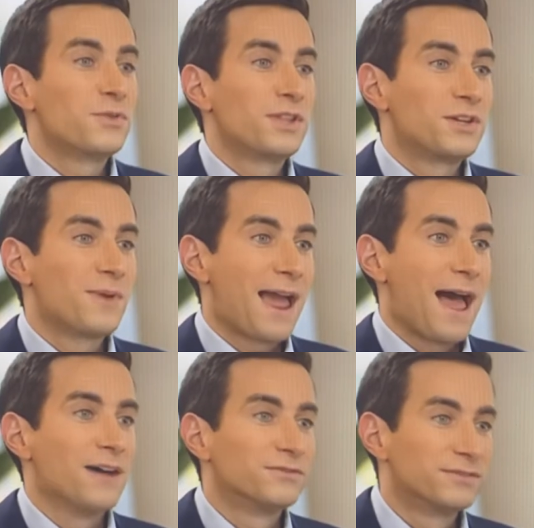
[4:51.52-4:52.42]
you think you
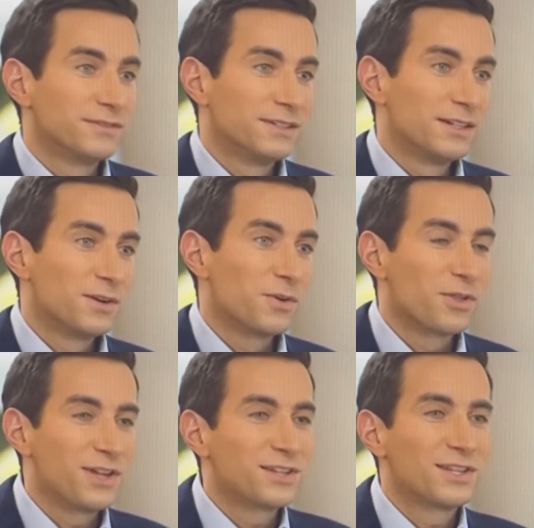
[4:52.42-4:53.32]
have, or
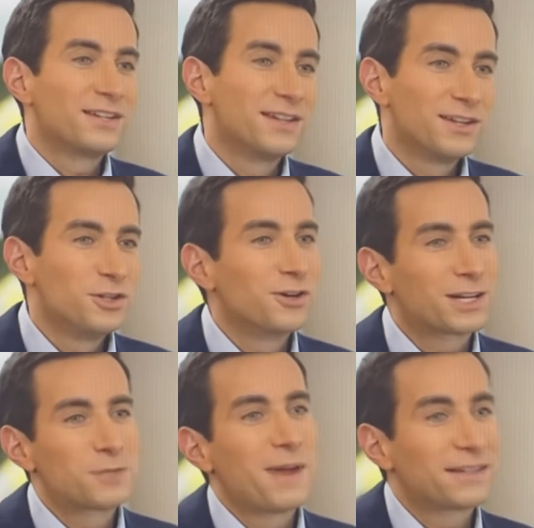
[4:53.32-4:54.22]
things that you're
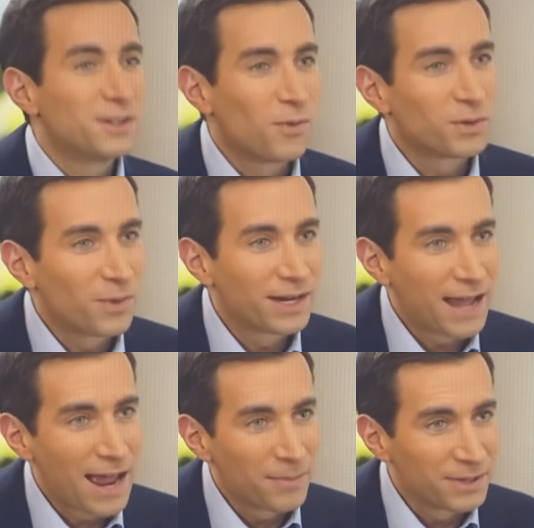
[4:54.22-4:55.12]
expecting one way to
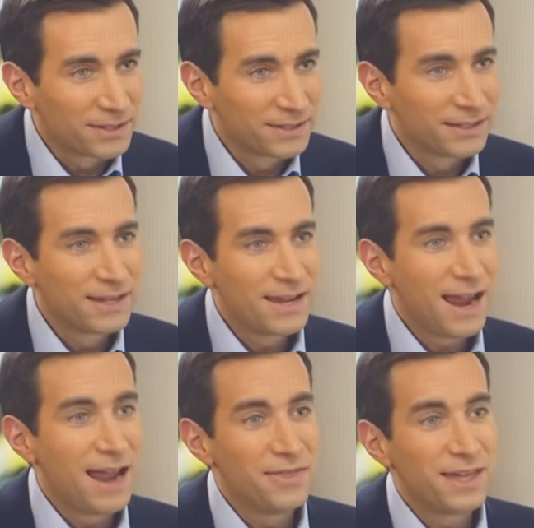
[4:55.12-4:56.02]
happen.
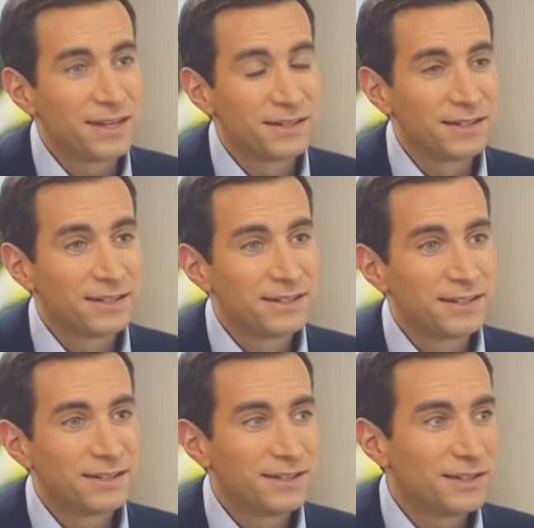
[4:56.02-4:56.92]
And then
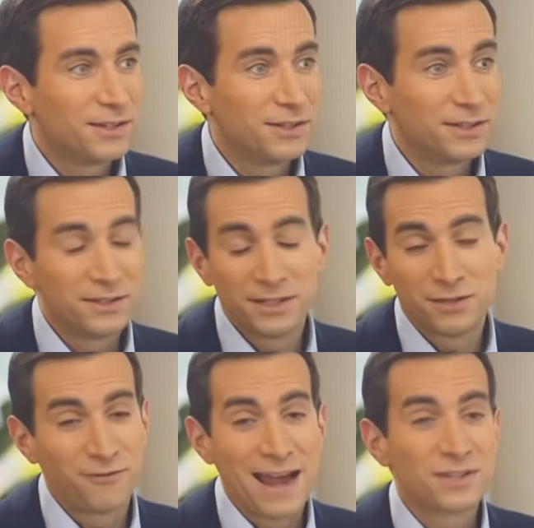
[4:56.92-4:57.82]
it's
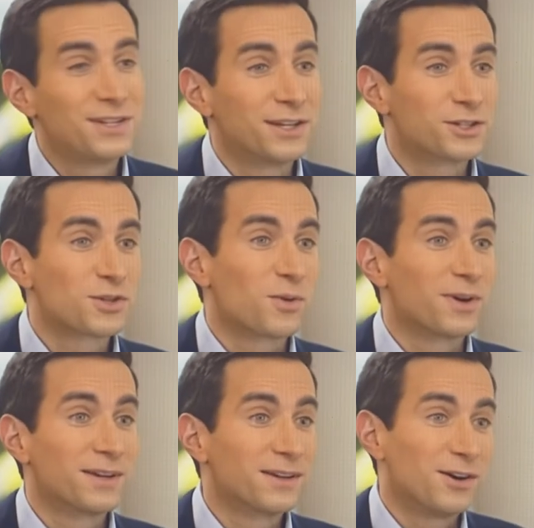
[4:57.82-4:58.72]
a fascinating
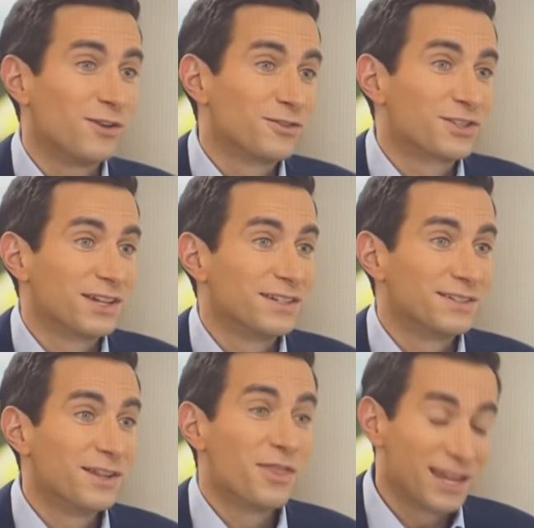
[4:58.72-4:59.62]
story. All of a sudden,
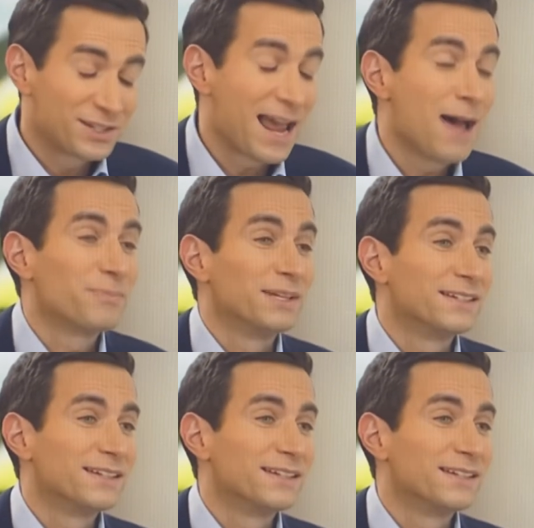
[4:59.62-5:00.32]
things happen.